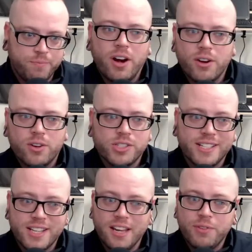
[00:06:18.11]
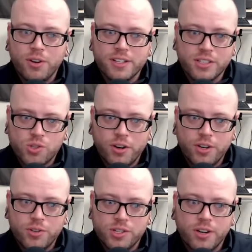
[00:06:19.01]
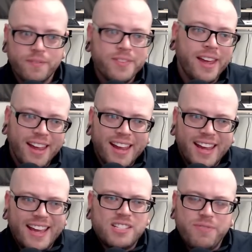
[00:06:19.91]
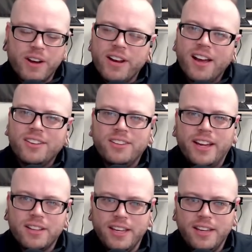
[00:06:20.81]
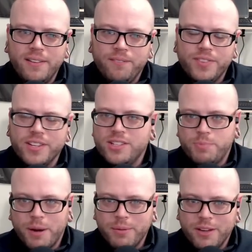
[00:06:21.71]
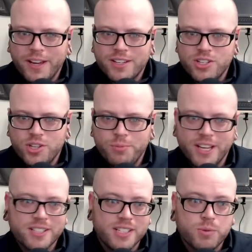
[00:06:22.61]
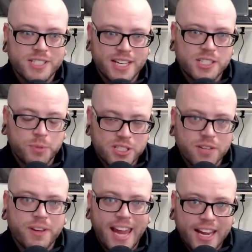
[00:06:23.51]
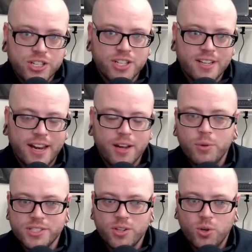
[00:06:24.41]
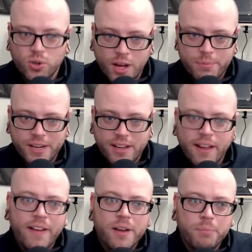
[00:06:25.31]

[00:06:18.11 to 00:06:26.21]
The article says if you're a Discord user, it's very unlikely that this probably affected you because this was a specific agent and it wasn't the whole company.